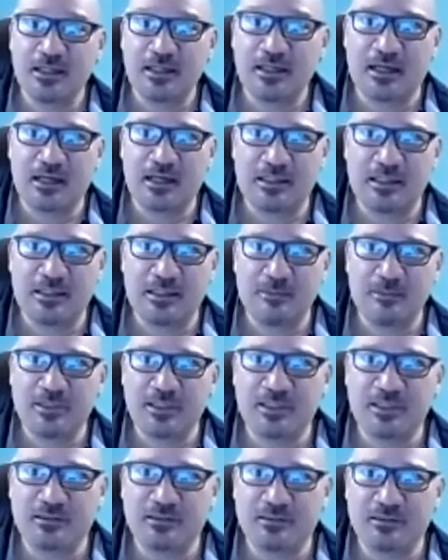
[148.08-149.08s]
And I've
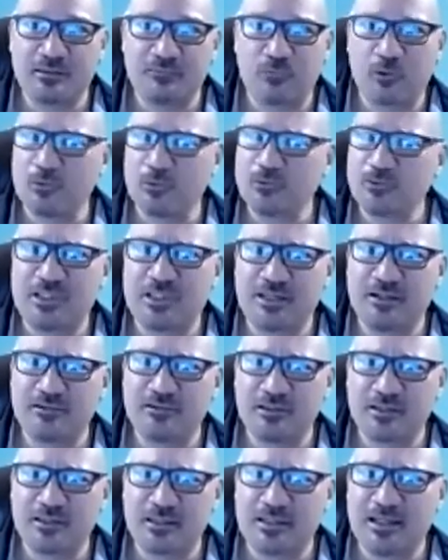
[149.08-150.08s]
been
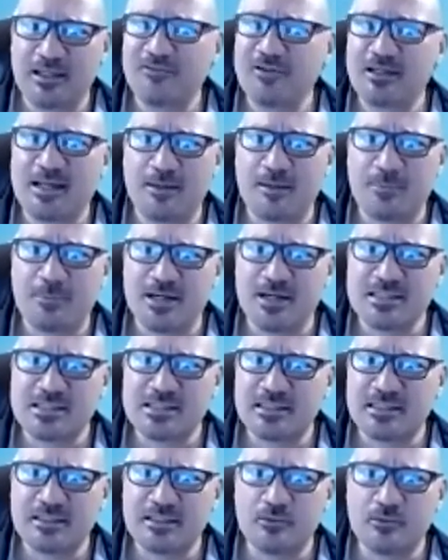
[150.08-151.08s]
volunteering in every
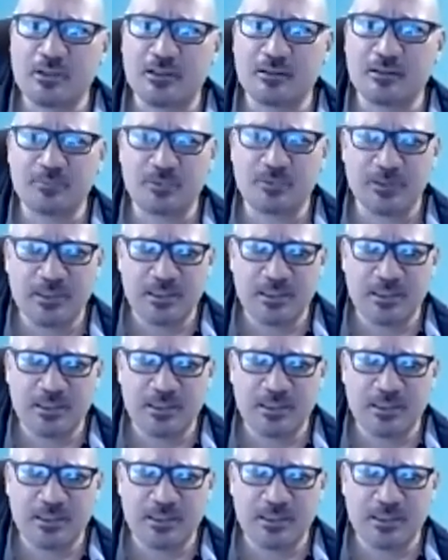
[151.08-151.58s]
capacity to help